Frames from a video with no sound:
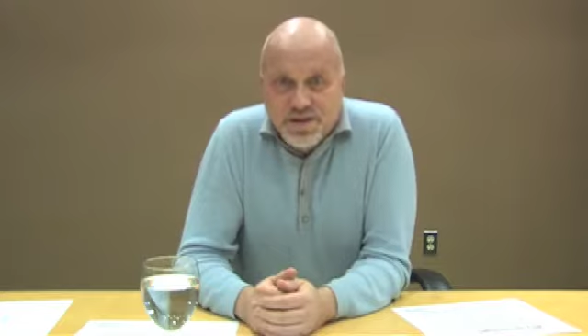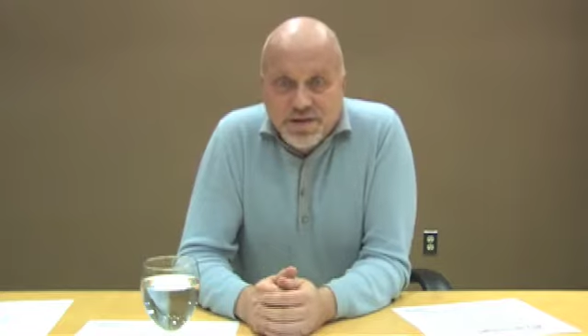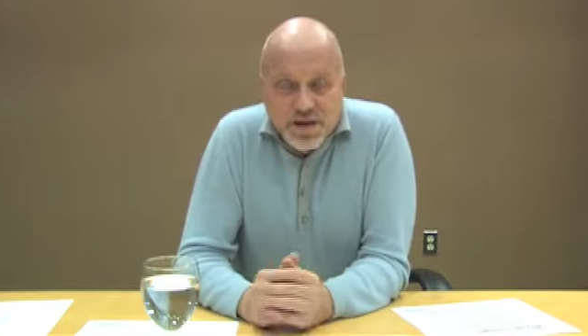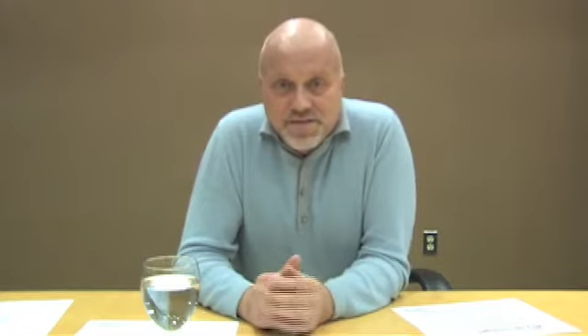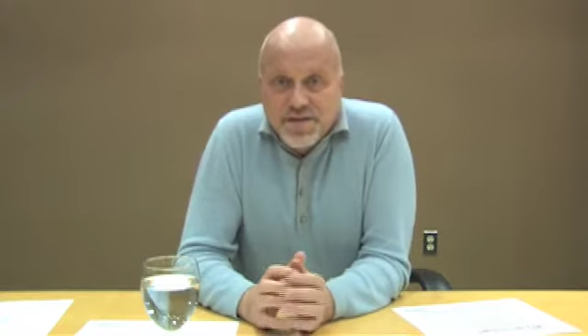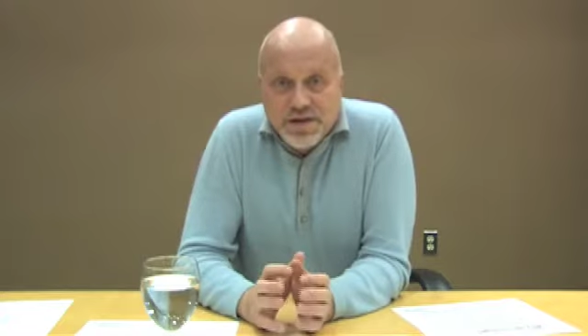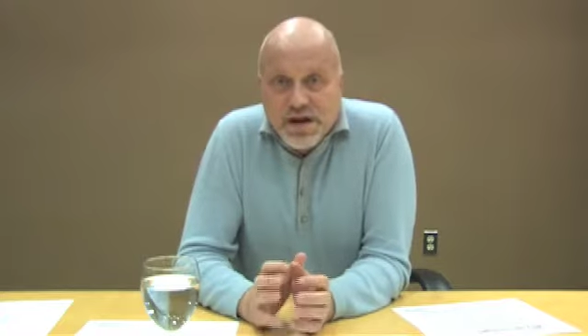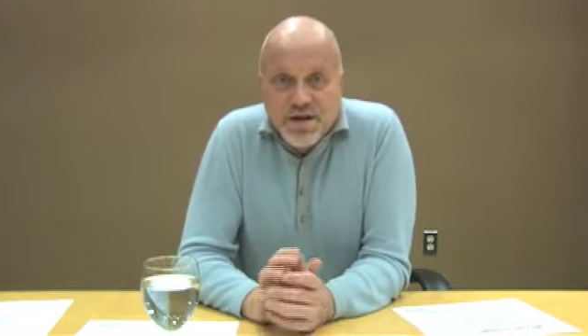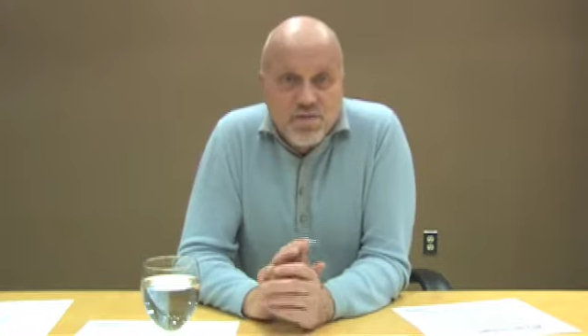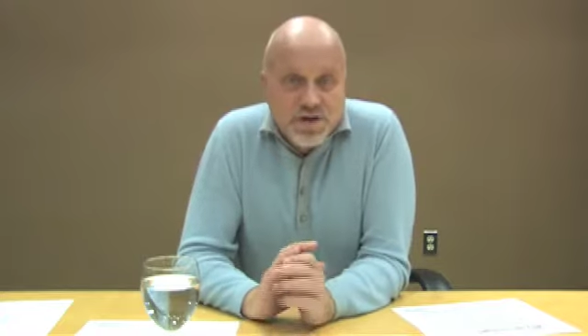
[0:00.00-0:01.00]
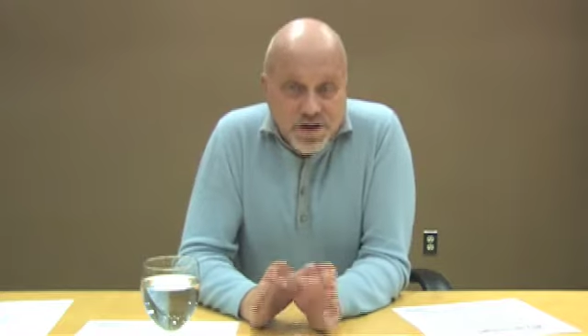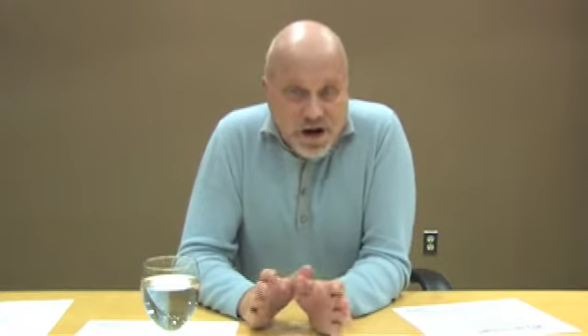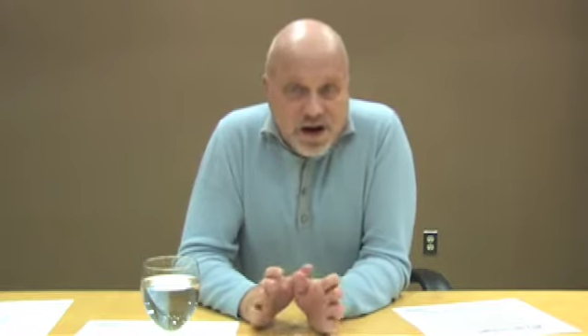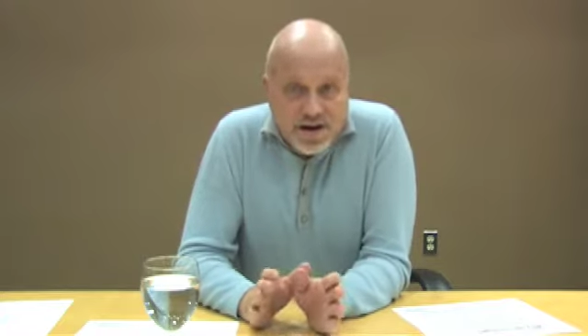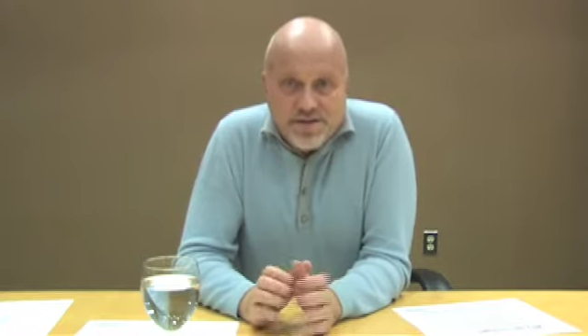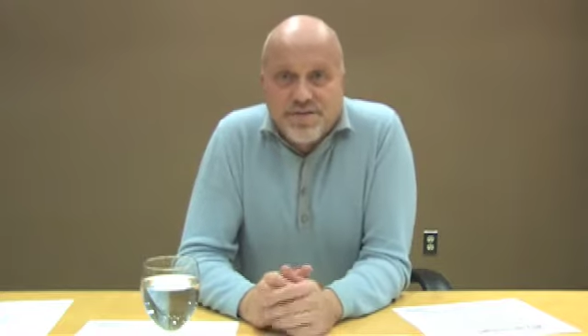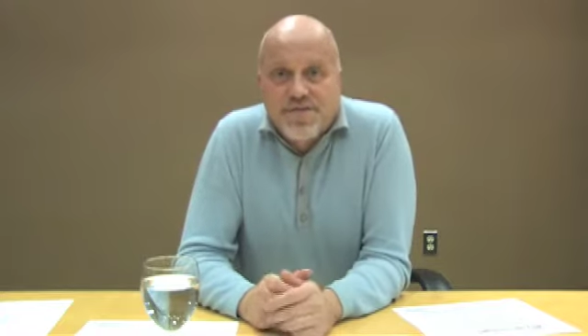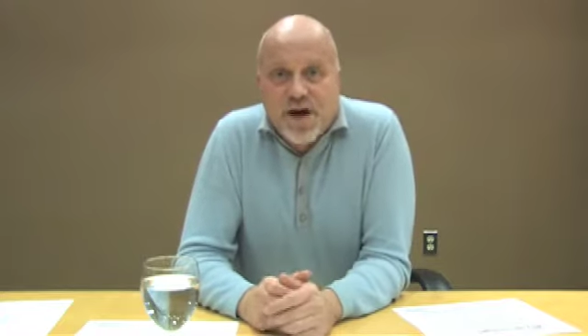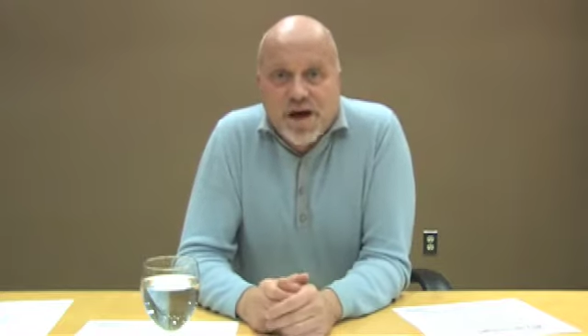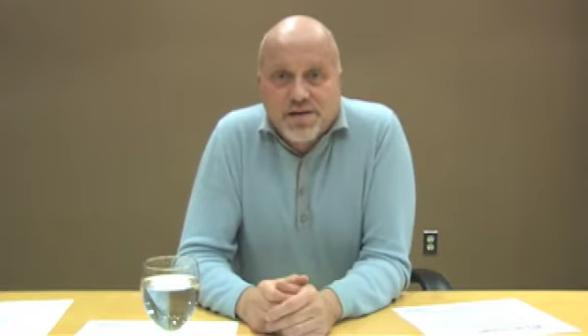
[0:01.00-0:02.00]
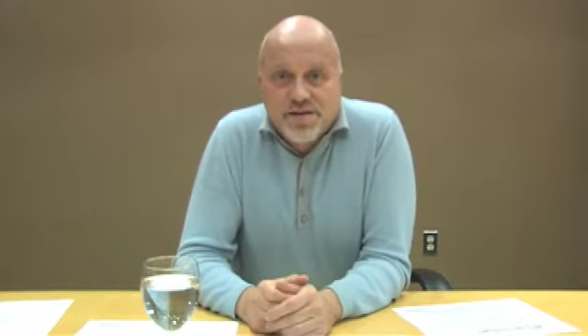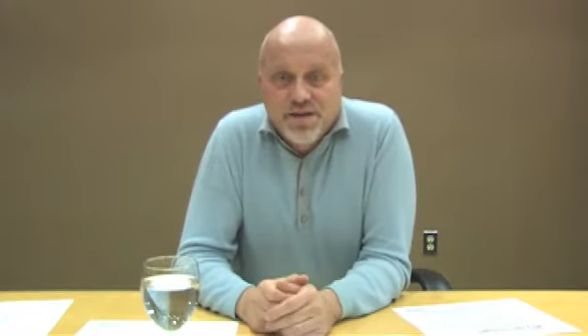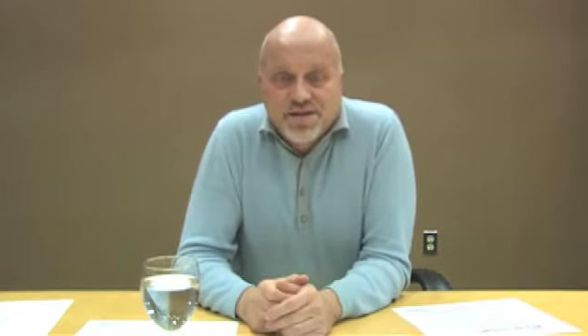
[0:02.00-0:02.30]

The FDA would not, in fact,